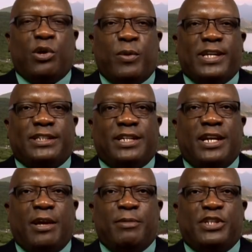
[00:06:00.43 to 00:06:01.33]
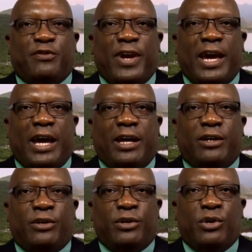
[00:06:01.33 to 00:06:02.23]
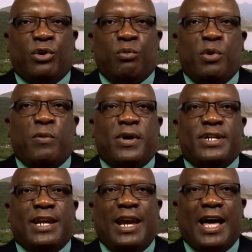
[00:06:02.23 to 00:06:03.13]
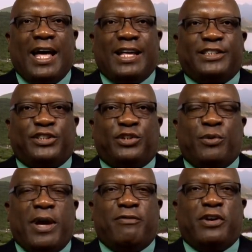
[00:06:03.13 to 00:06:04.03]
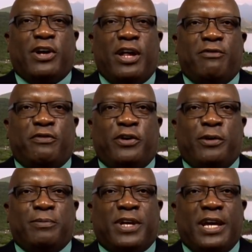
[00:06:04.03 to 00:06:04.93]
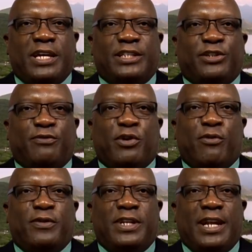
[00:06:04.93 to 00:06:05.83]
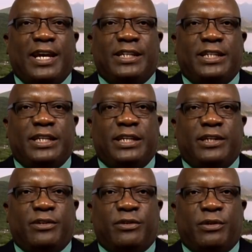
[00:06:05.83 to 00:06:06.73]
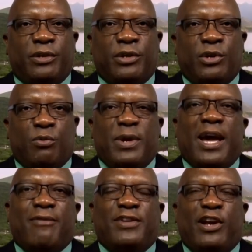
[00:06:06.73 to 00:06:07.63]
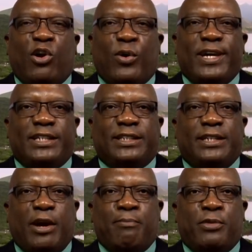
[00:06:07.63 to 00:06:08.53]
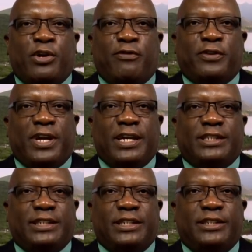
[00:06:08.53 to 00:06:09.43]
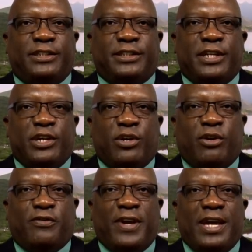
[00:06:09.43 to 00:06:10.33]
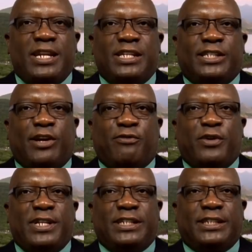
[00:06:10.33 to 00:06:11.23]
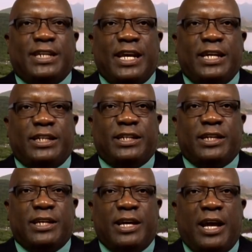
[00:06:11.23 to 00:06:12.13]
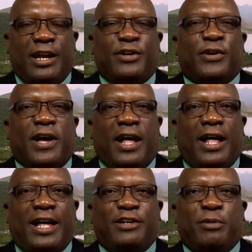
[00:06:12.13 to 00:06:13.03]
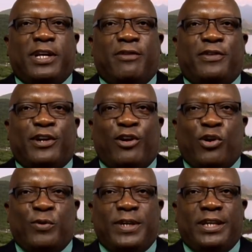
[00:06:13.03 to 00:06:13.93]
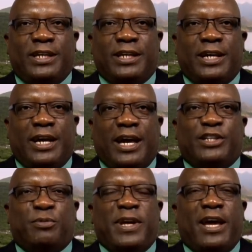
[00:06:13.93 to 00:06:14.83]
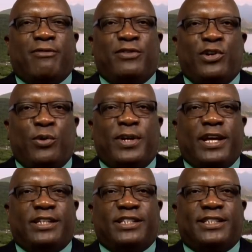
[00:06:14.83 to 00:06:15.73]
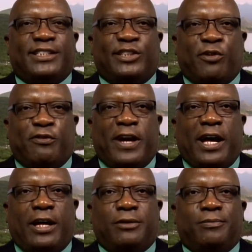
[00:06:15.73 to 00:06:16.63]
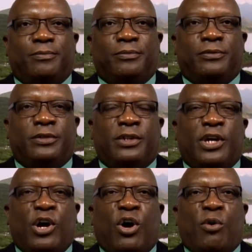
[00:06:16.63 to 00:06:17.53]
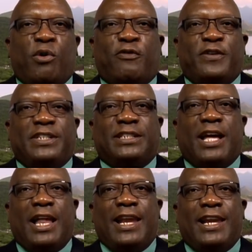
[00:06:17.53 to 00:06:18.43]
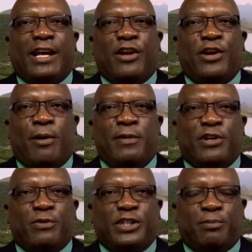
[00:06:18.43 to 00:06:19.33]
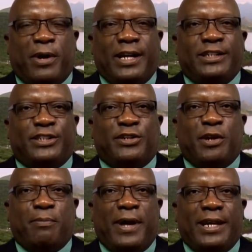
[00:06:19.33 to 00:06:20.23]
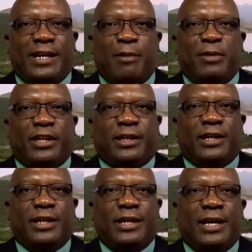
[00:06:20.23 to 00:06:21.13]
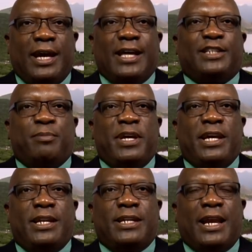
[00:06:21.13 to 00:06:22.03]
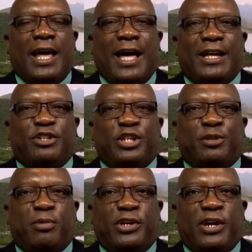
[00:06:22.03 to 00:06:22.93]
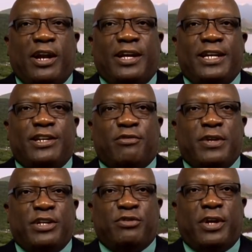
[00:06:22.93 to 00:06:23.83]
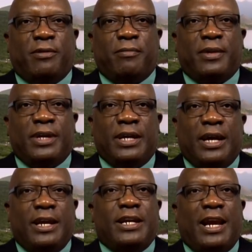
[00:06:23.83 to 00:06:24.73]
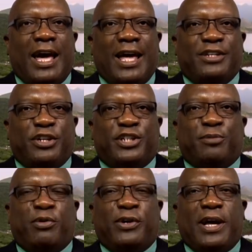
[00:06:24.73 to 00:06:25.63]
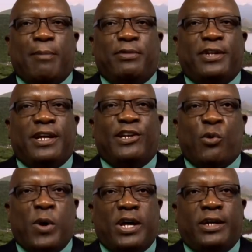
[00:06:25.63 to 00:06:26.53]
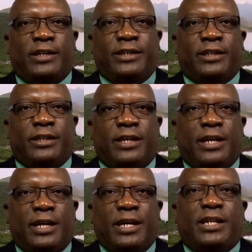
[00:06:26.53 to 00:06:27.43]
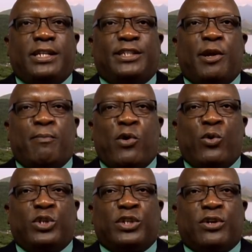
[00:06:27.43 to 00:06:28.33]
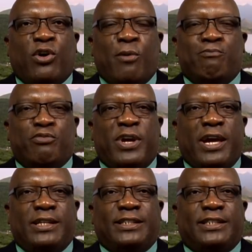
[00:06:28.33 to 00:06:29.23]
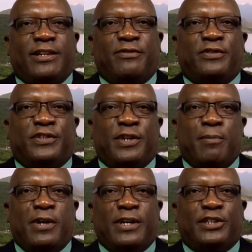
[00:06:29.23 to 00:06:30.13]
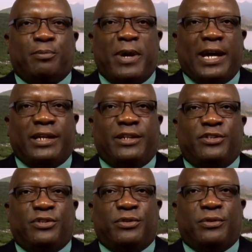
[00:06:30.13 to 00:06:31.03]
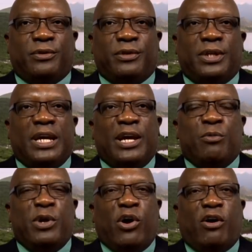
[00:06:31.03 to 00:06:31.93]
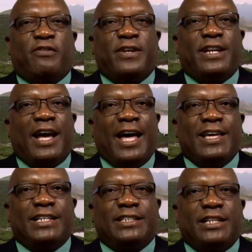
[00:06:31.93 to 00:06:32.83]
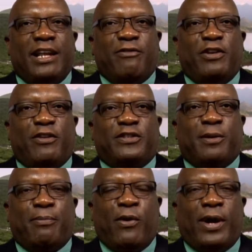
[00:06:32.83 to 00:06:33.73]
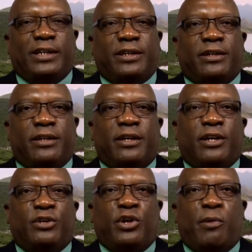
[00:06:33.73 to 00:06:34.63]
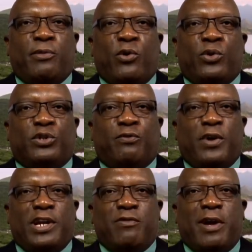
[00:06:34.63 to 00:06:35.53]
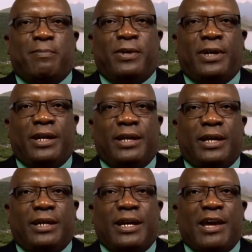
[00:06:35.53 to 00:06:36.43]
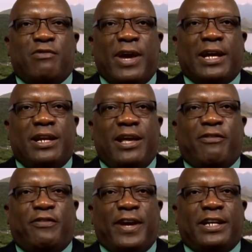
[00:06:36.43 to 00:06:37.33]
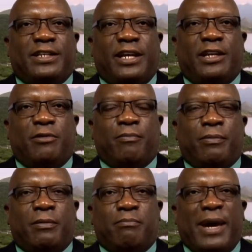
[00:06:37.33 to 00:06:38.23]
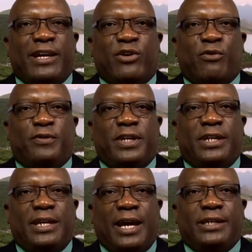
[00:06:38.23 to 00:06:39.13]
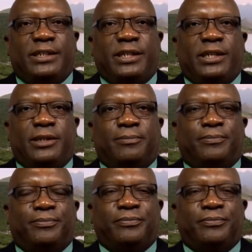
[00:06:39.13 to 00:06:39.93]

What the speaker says: the Western Hemisphere, we were the last to have a confirmed case of COVID-19. We have the lowest number of cases of any sovereign state, and to God we give the glory, as we have no deaths so far. Our fiscal and economic response to the pandemic has been the largest per dollar in the region and the largest per capita in the world. It is the most comprehensive stimulus package. We offered the highest level of support to the most vulnerable, directly affected by COVID-19.